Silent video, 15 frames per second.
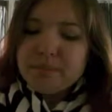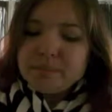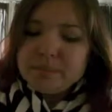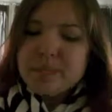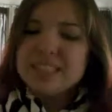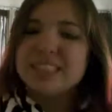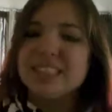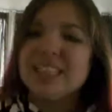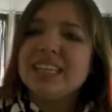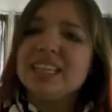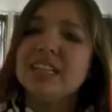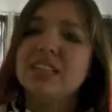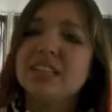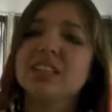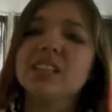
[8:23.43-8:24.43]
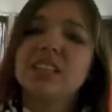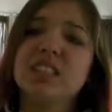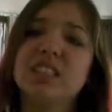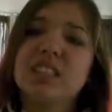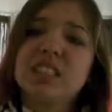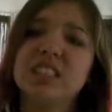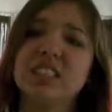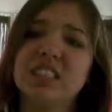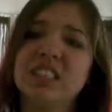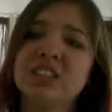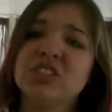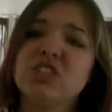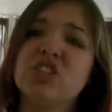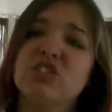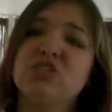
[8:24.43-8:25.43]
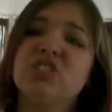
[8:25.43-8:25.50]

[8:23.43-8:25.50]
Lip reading: But no,